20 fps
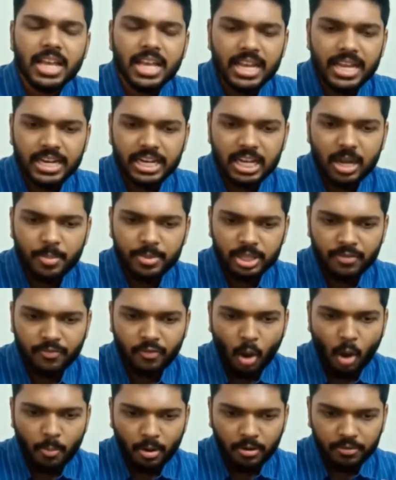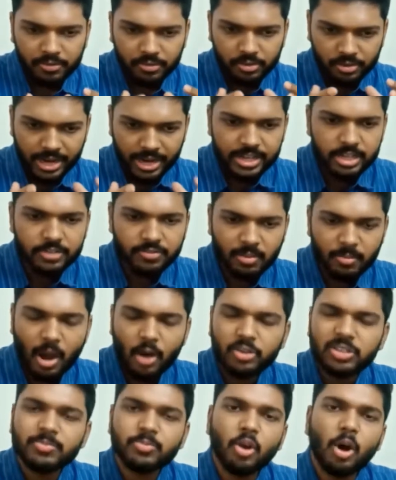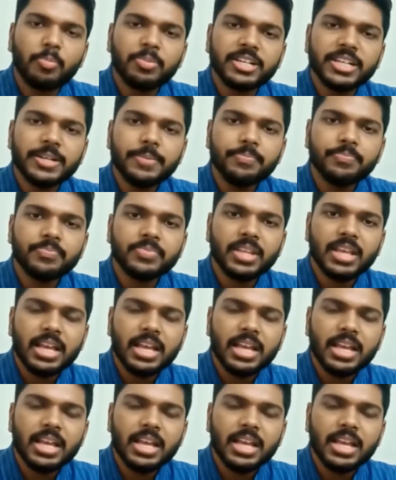income in the form of rent from house property,